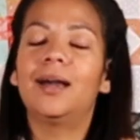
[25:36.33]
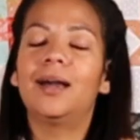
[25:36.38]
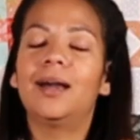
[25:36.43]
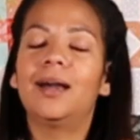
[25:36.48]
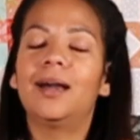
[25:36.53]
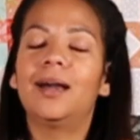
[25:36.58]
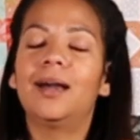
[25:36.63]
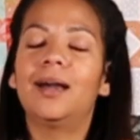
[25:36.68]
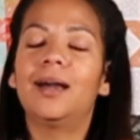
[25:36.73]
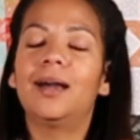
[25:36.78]

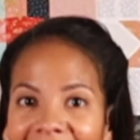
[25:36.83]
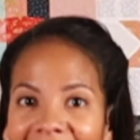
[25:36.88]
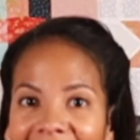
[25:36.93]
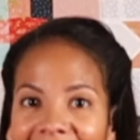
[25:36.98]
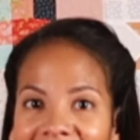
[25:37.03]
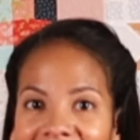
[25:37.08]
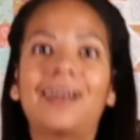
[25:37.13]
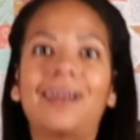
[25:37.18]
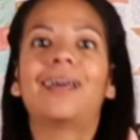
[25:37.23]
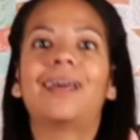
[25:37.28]

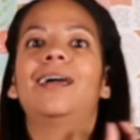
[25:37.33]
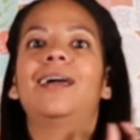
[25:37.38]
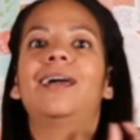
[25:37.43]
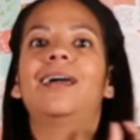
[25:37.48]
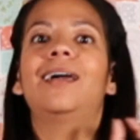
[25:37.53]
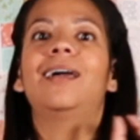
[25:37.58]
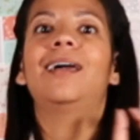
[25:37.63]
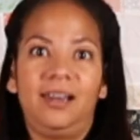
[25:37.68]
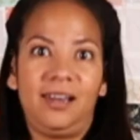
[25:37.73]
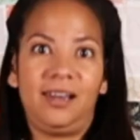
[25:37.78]
cotton
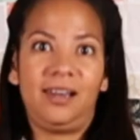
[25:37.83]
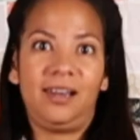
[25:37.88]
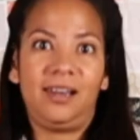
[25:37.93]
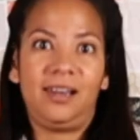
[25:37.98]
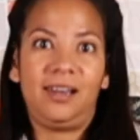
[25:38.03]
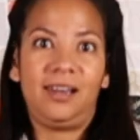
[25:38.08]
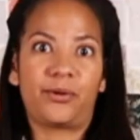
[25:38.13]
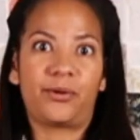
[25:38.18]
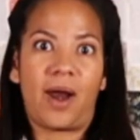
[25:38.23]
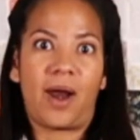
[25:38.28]

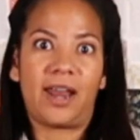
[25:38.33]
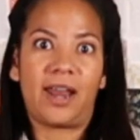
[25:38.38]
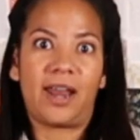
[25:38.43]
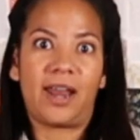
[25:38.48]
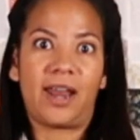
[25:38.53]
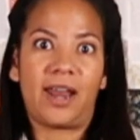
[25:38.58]
neon thread.